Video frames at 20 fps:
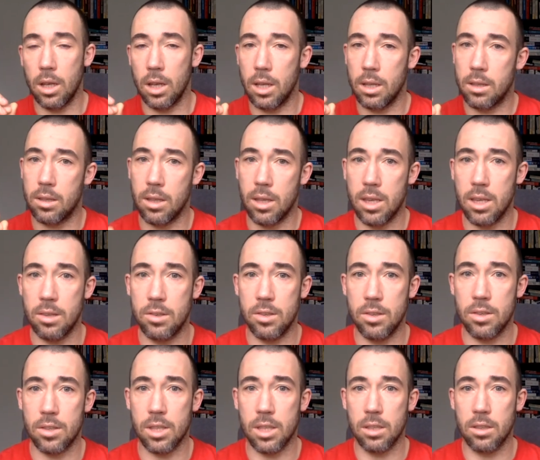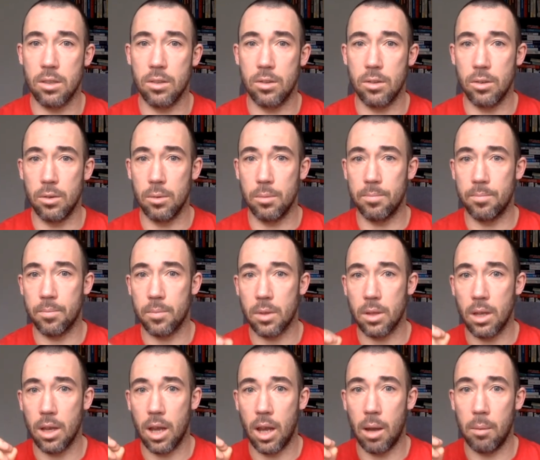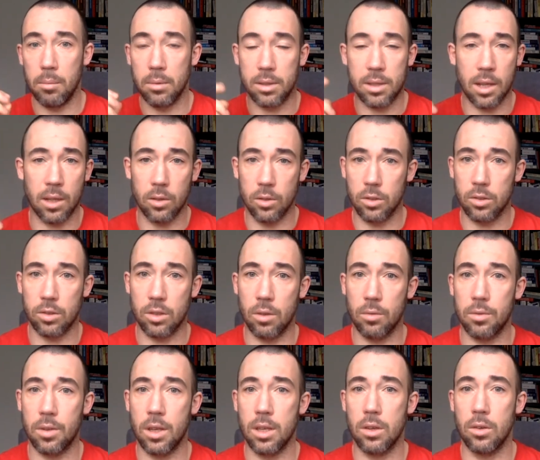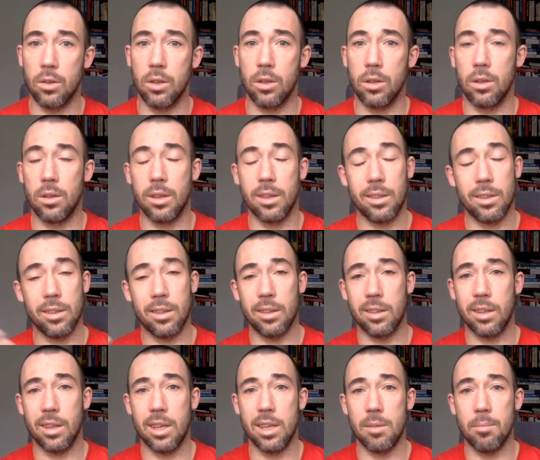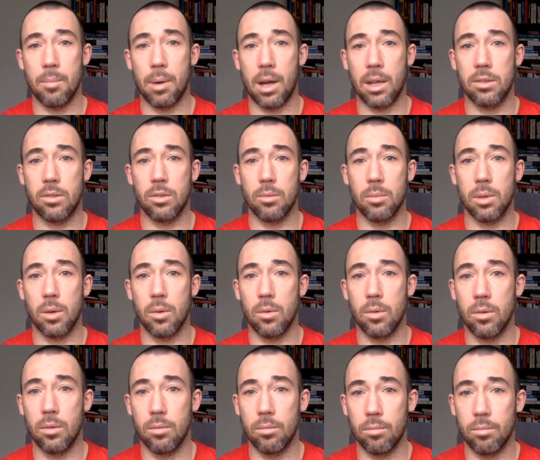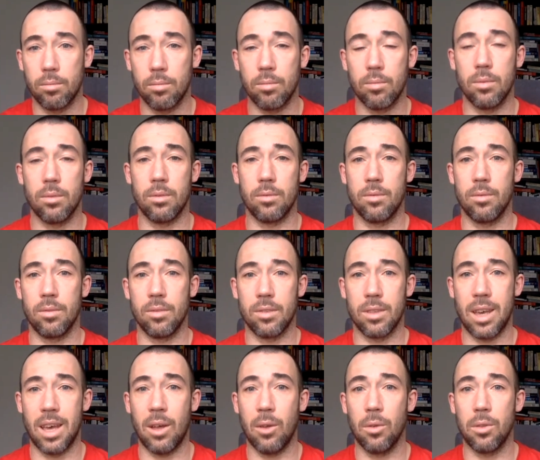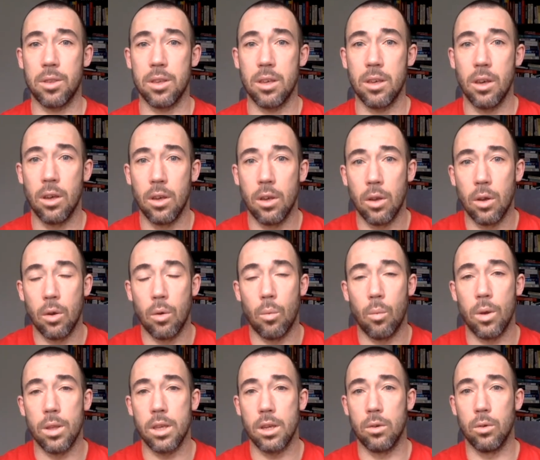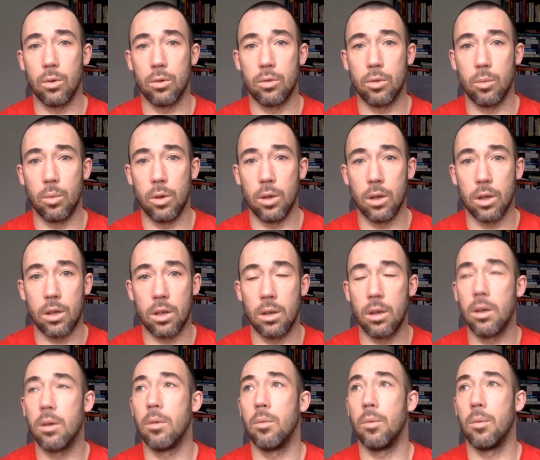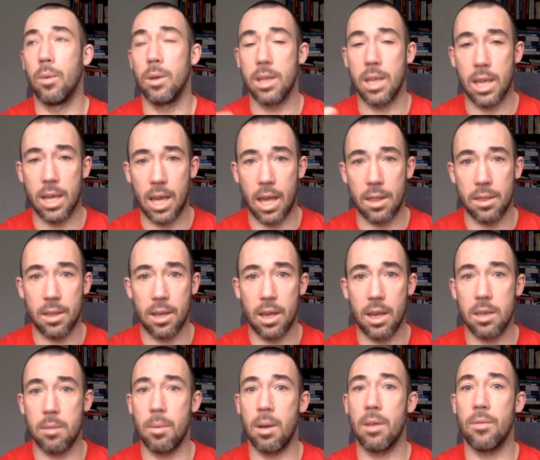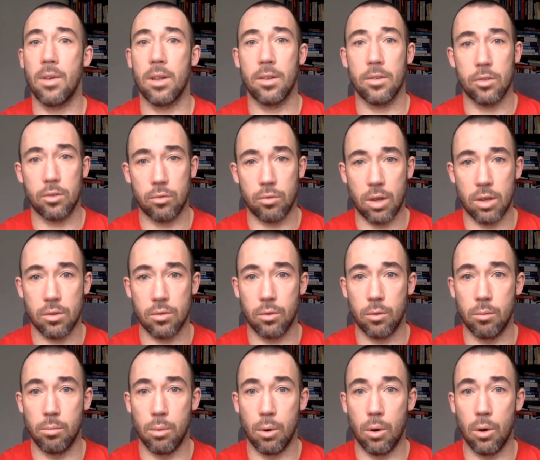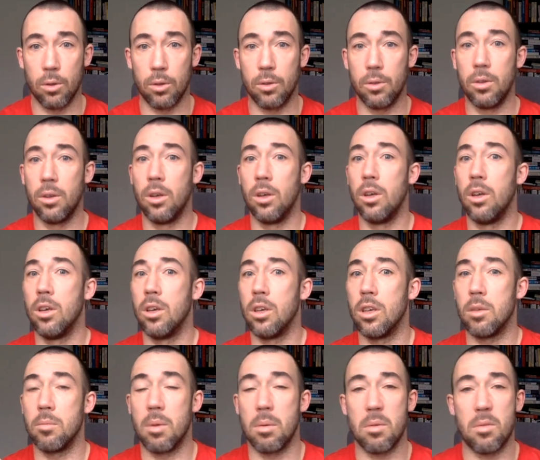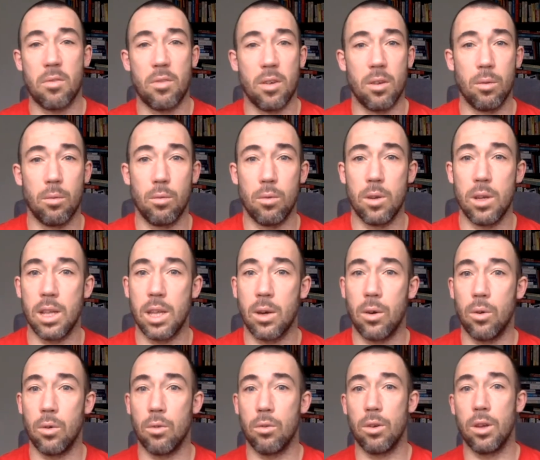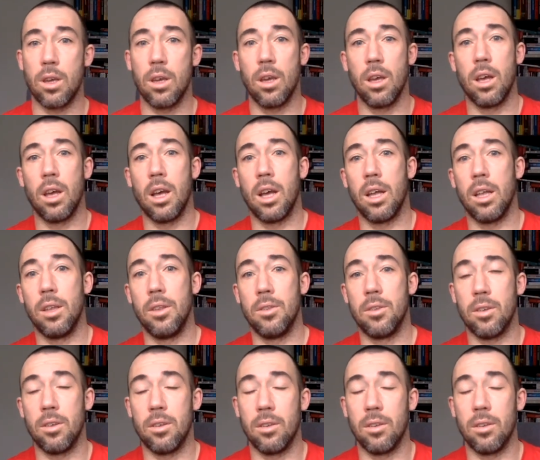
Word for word: It's the easiest thing to do. Um, tell yourself that you're gonna eat buy something healthy when you go to work. When you get there, you might have had a stressful morning. You might be feeling really hungry, and